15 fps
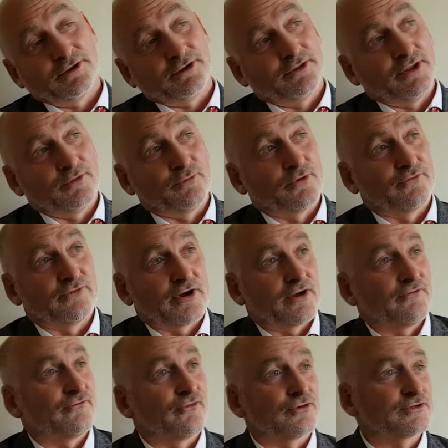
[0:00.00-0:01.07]
And then we're
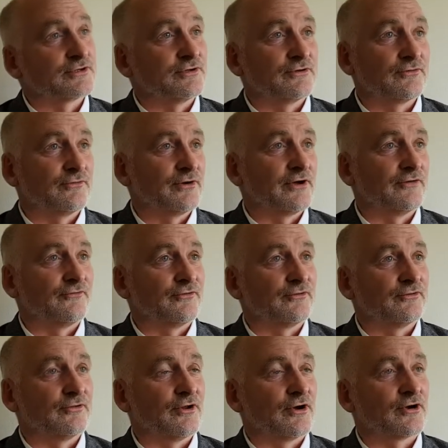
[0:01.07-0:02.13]
very fortunate. We have a
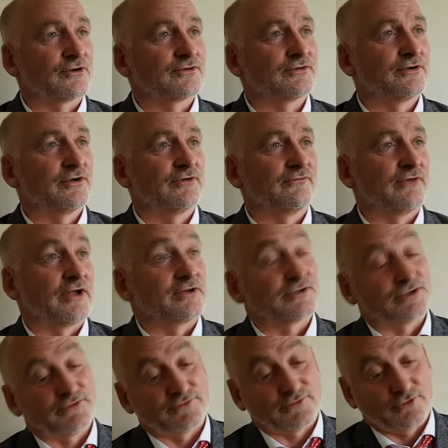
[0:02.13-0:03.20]
large
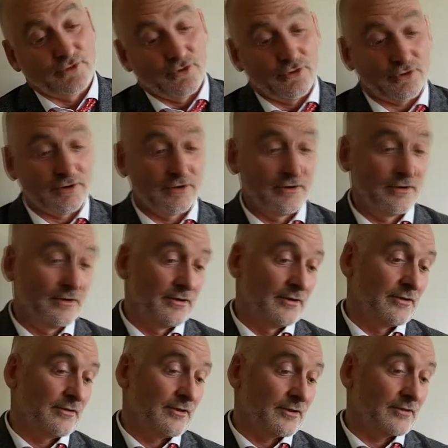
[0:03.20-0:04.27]
inventory of stock
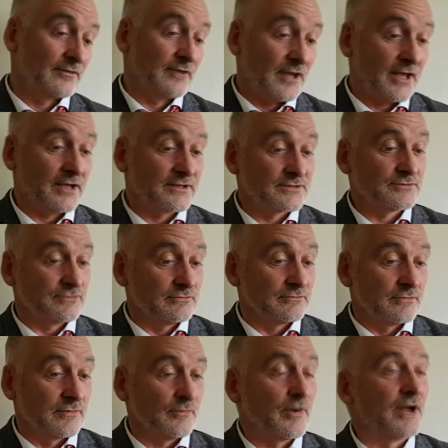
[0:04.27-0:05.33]
that takes
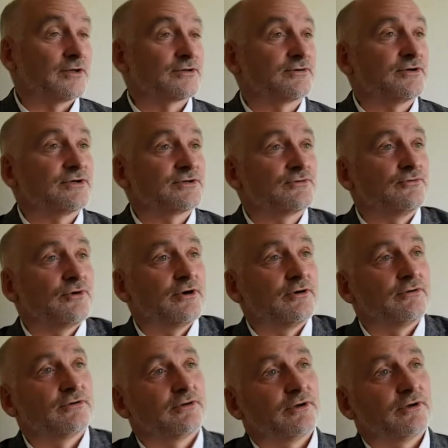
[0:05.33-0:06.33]
Maturation well.